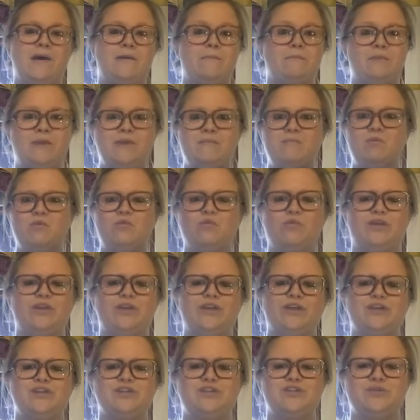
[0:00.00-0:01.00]
people
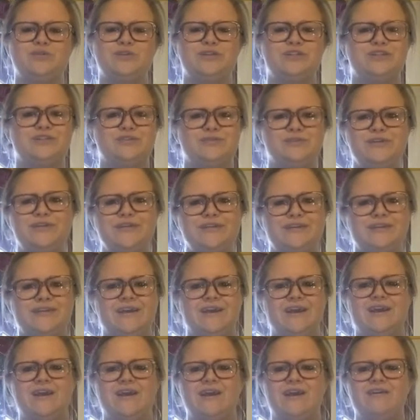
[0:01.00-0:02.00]
really enjoy doing
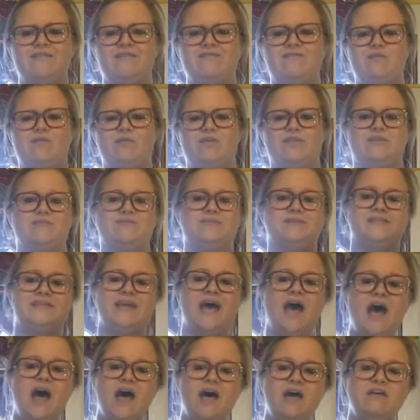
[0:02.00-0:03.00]
for
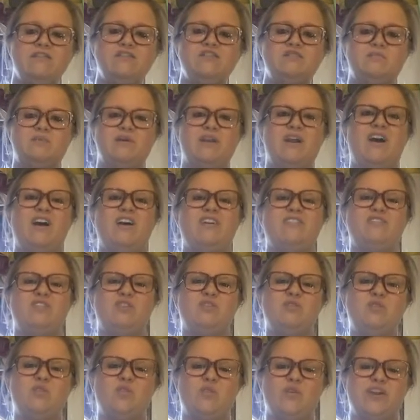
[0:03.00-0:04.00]
themselves, but
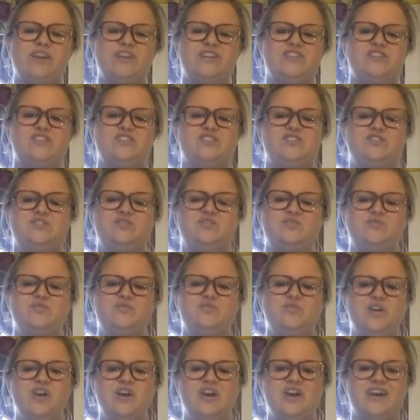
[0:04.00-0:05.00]
also going
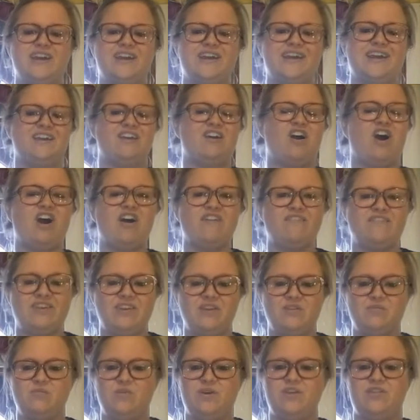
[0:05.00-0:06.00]
to get
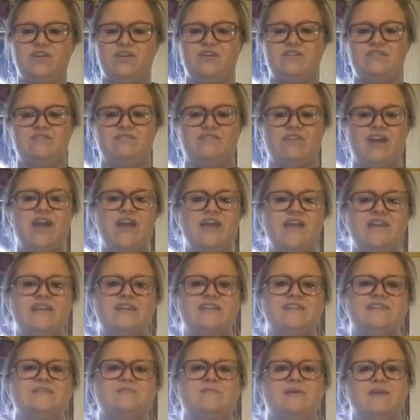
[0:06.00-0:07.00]
coffee with a friend
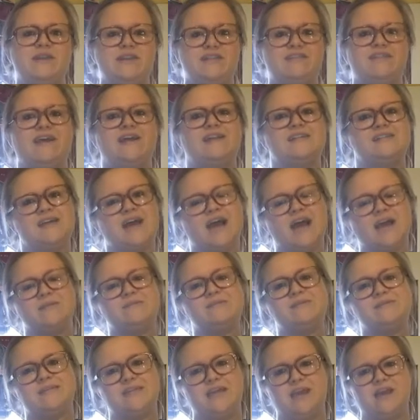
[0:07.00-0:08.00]
and spending that time
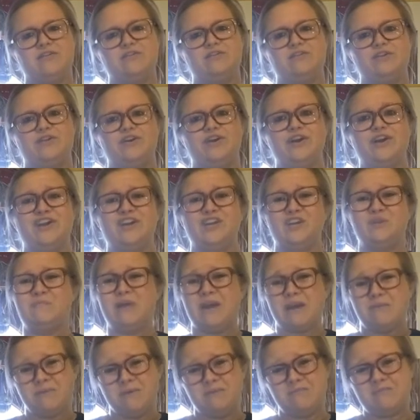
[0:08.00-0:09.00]
together. You
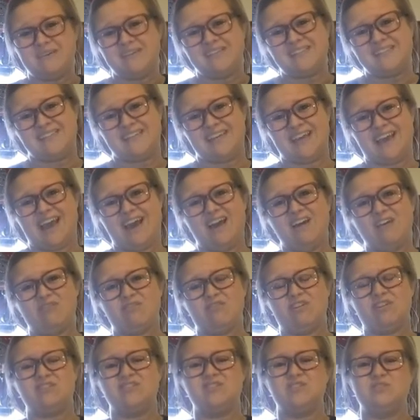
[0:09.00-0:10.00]
might be missing out
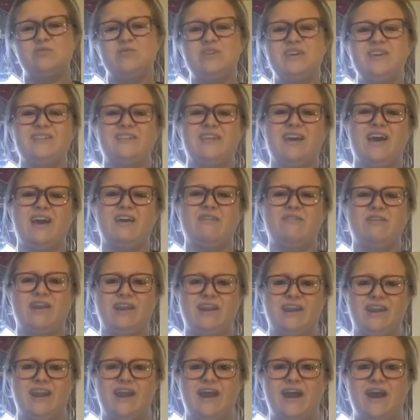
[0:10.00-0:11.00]
on doing that
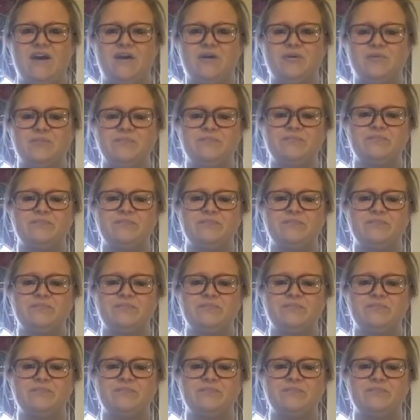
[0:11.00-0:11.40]
right now.